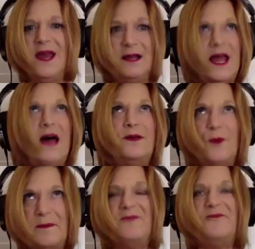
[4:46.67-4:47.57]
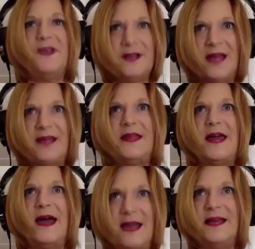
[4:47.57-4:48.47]
a lot of women feel like
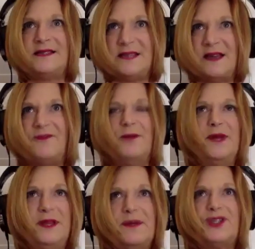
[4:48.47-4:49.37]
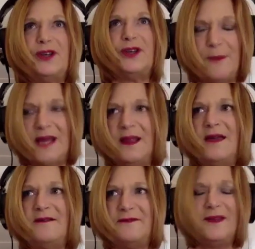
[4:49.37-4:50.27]
that. And that's definitely been the mission of my
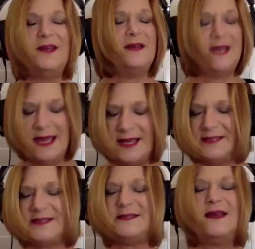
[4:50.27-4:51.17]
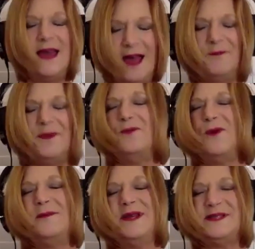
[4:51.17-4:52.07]
life, is helping
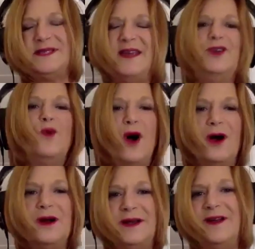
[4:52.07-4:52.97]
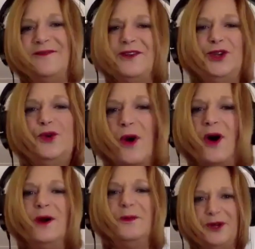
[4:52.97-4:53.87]
women say you are enough, and you
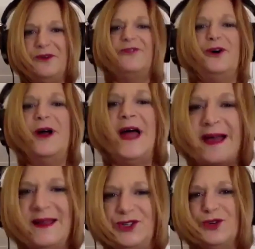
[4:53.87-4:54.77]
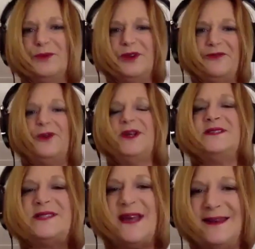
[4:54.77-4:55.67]
are beautiful, and you're beautiful
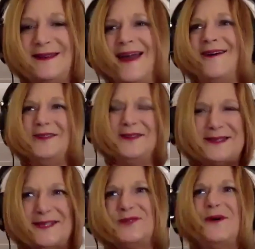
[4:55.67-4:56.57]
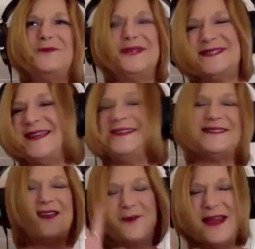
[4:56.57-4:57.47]
inside and out. And this is what we say.
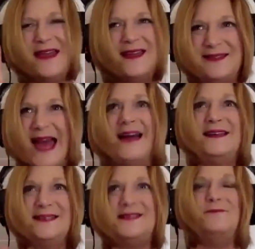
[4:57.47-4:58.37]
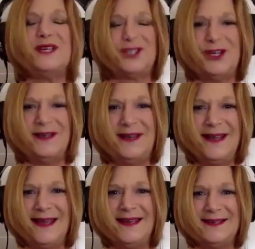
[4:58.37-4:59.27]
So that is the mission,
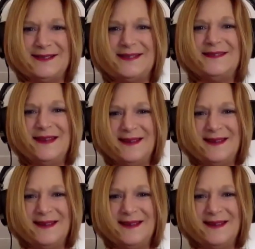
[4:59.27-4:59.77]
is,